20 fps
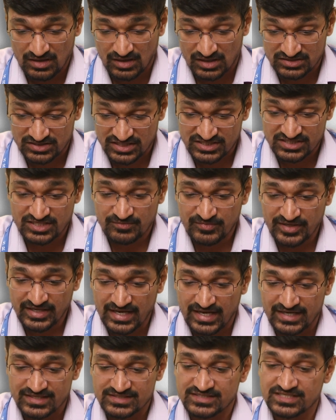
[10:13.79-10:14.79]
A
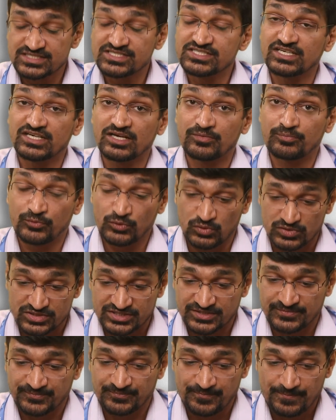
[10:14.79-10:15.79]
systemic and structured
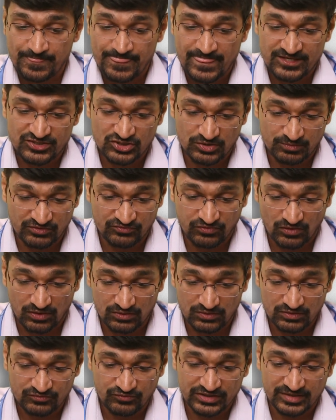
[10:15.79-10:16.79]
approach should be
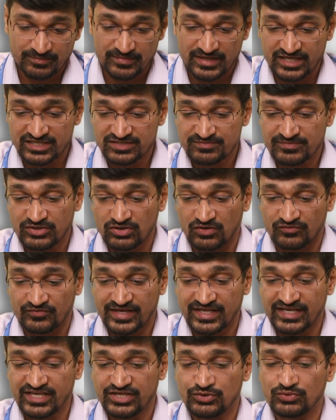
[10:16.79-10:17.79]
followed for the management of
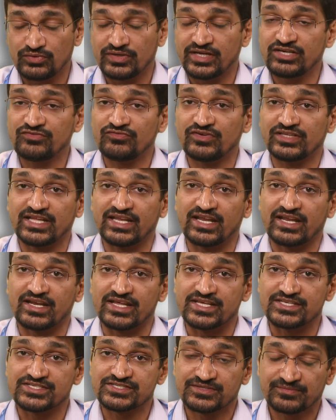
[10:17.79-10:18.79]
any neonate with
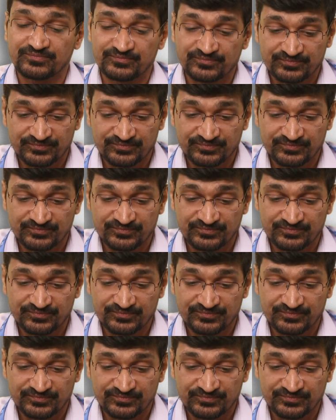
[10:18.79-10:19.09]
NNH.